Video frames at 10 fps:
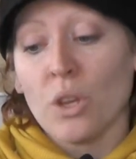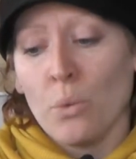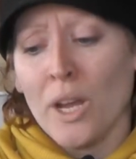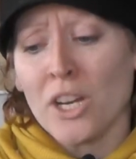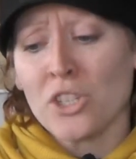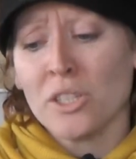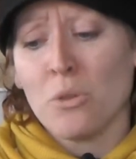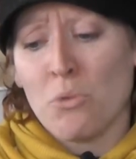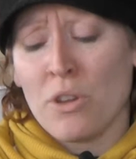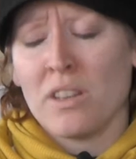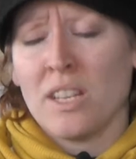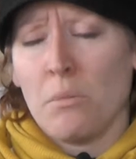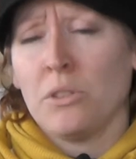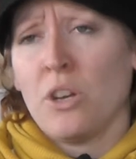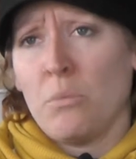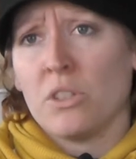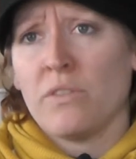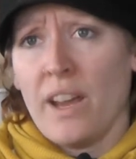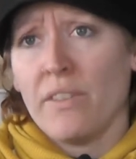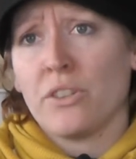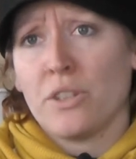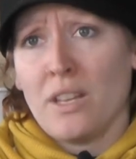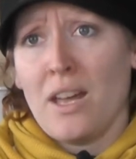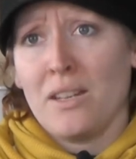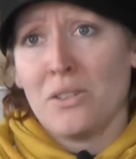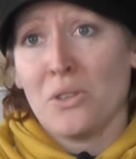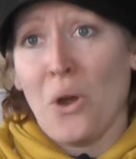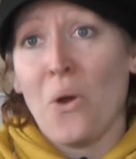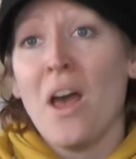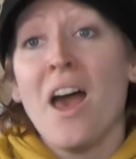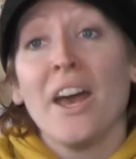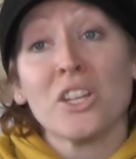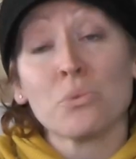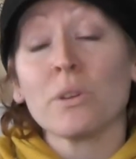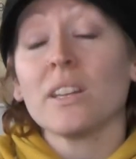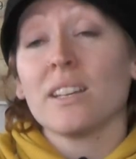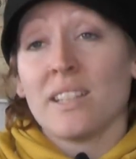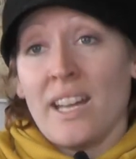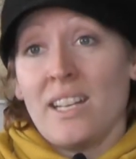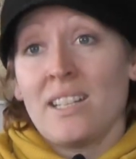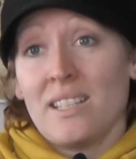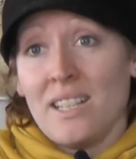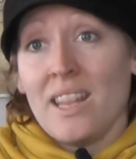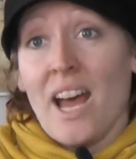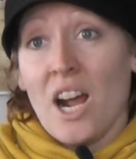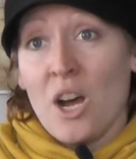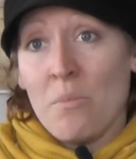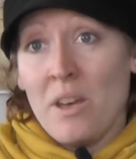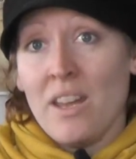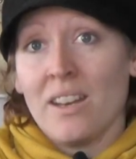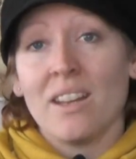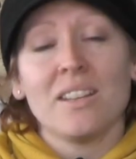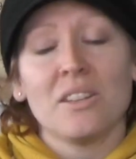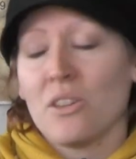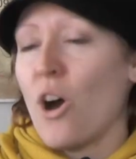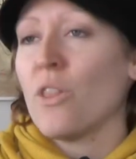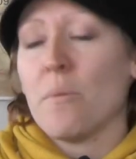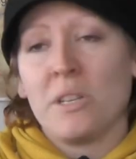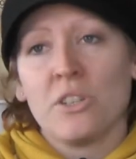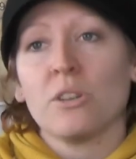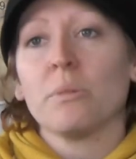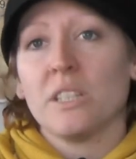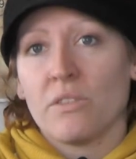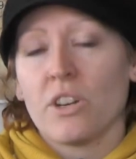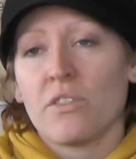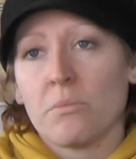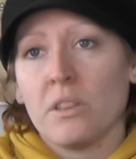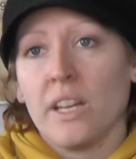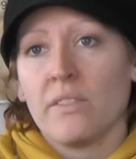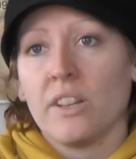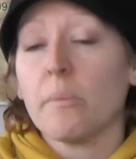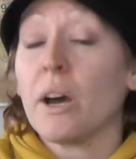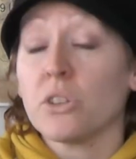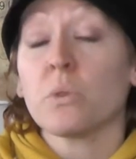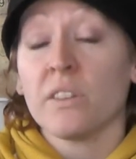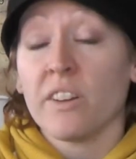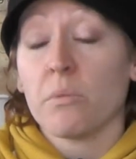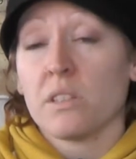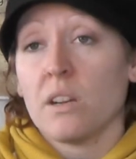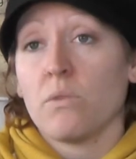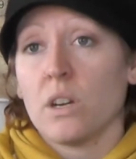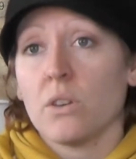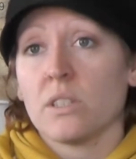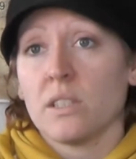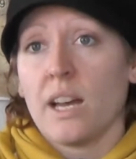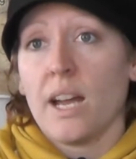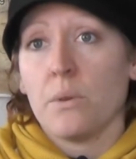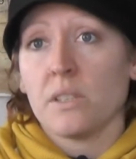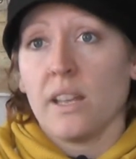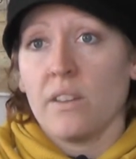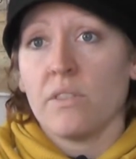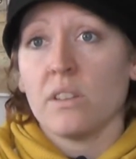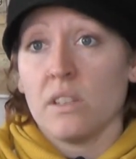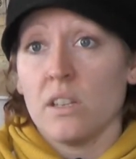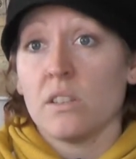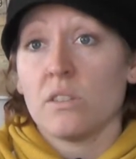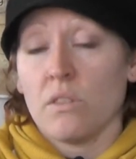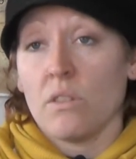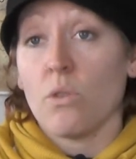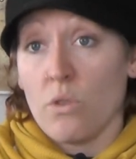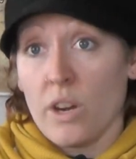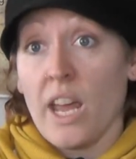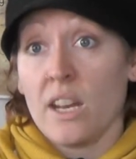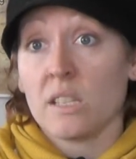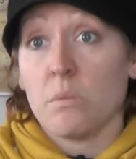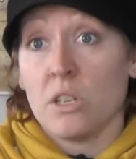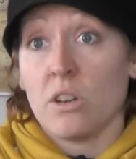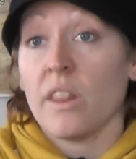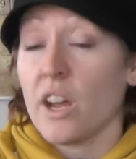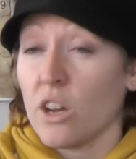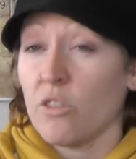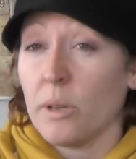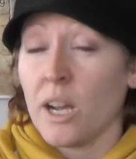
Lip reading: we actually more than doubled to almost 500 tons. So it's really exciting to see that come in, all that material be diverted from the landfill. About 25% of what goes into Iowa's landfills is organics material that could have been